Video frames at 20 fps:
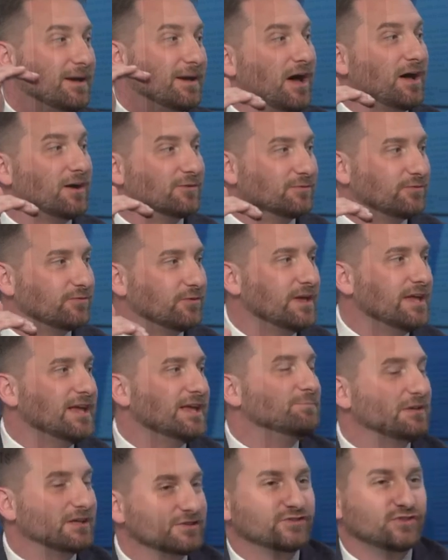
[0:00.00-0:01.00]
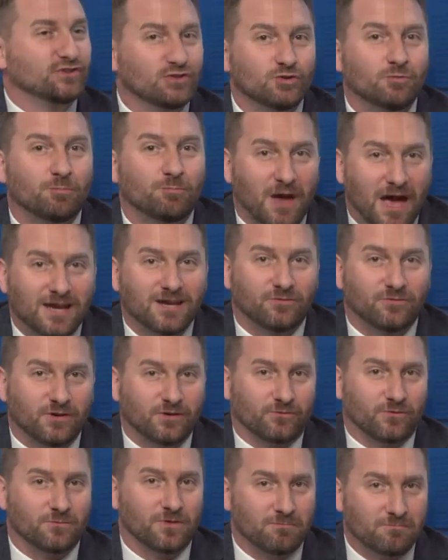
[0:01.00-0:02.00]
above because you benefit
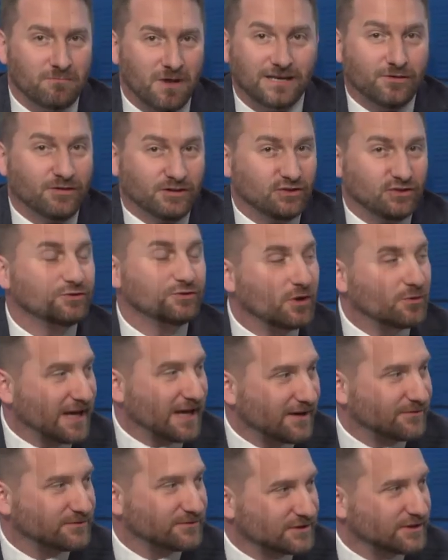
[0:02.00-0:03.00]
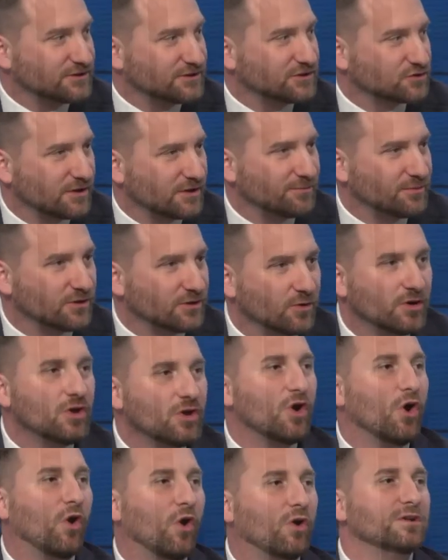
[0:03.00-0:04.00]
from the money that you don't have to contribute.
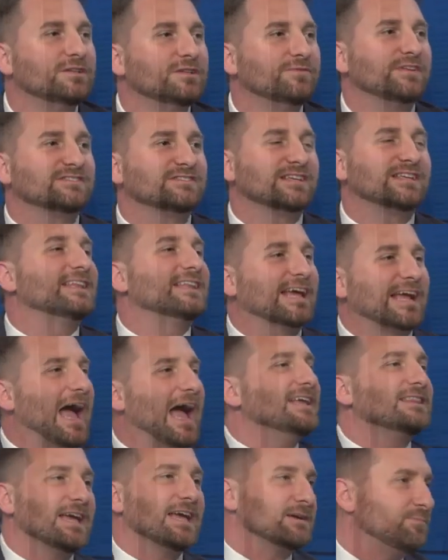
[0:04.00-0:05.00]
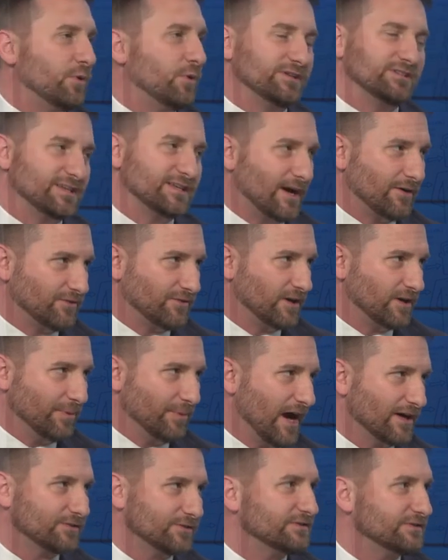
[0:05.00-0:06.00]
All of this, again, like I like pointing out the
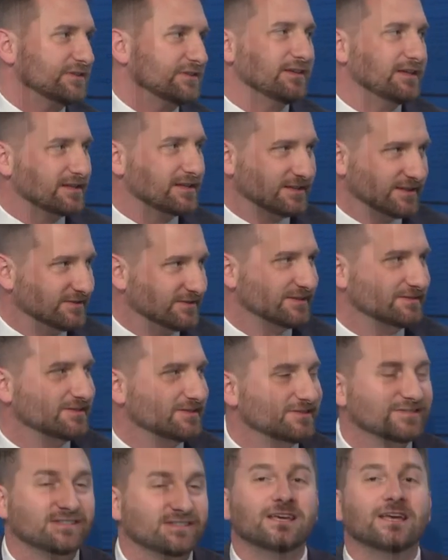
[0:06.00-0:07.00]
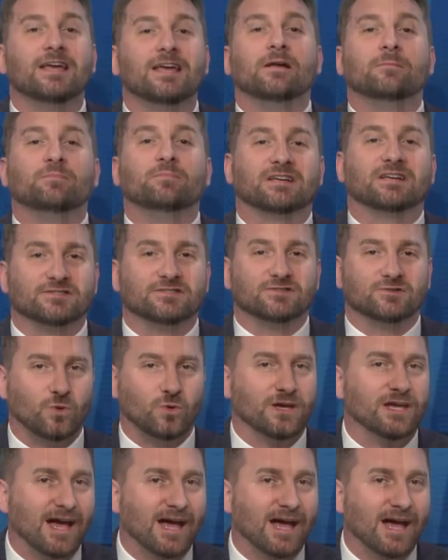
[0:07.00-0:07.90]
hypocrisy and the inconsistency because we